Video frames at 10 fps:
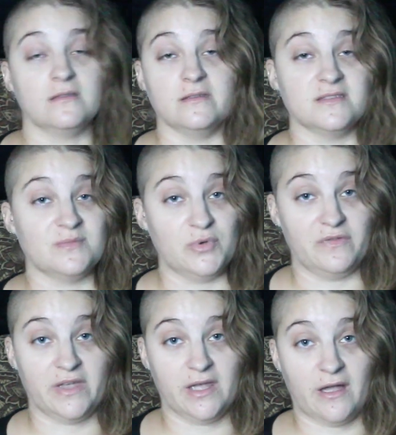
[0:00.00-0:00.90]
this
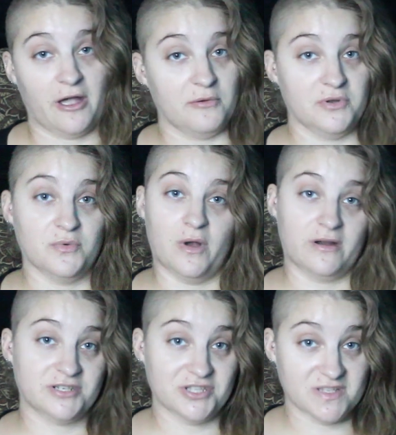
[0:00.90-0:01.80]
movie, I would
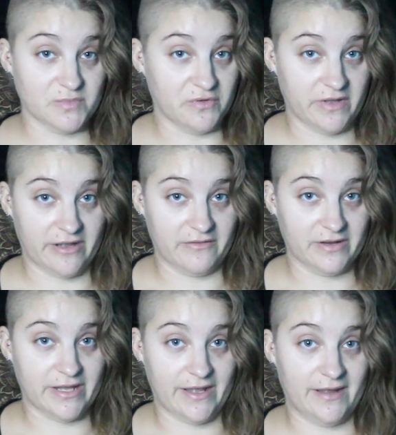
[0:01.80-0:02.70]
watch this movie every
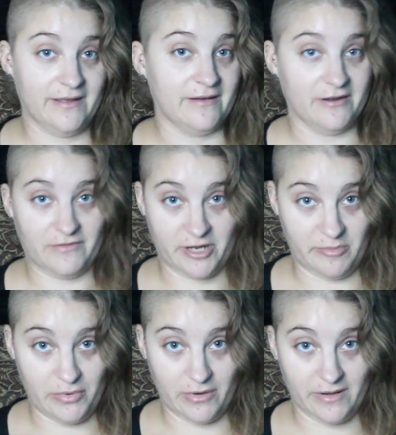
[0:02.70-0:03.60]
day and never
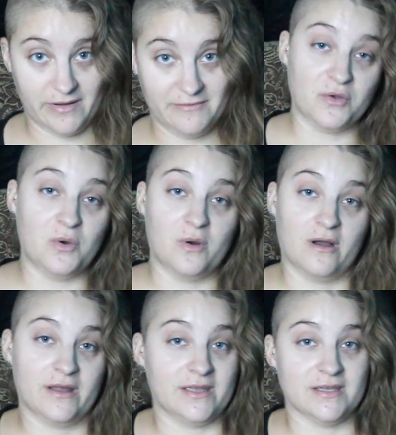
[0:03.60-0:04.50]
get bored. The
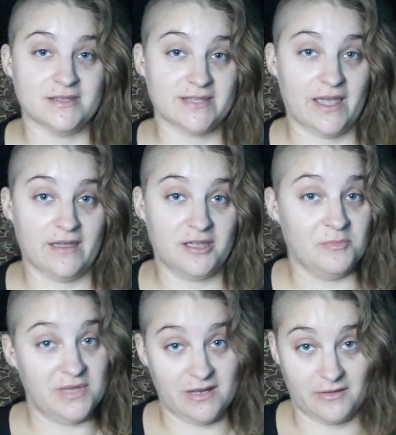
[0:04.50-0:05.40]
gore is a
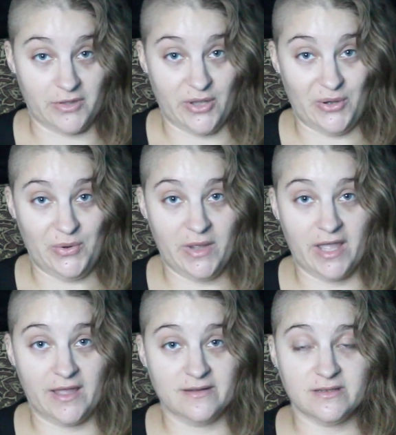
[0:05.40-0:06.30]
comedic low,
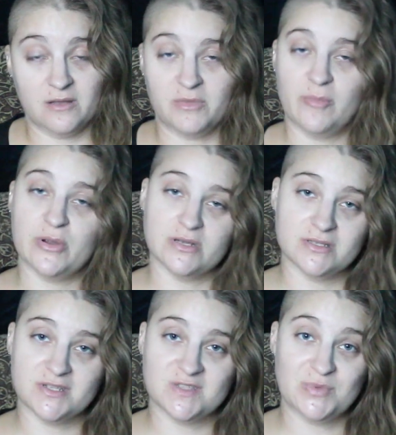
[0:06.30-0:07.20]
and on my
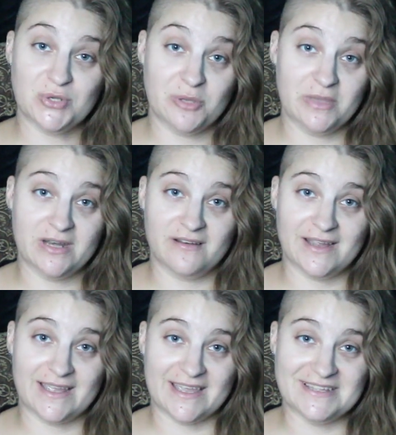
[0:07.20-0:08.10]
personal spookometer, it